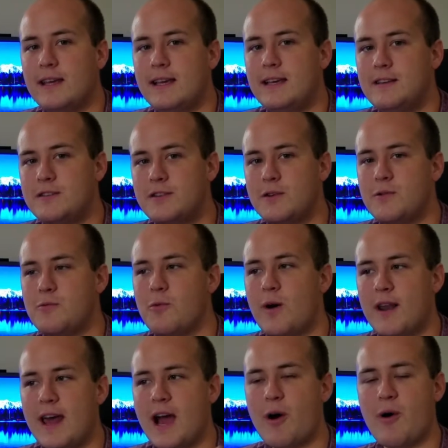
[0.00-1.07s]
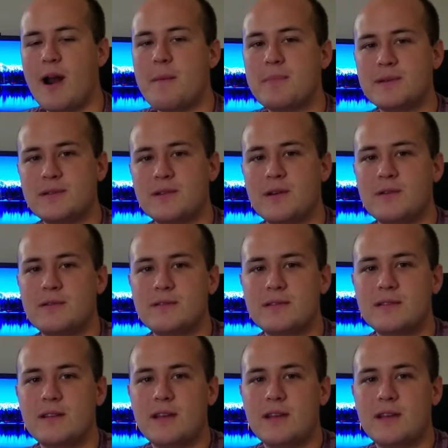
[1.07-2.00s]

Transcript: into 1-hour episodes.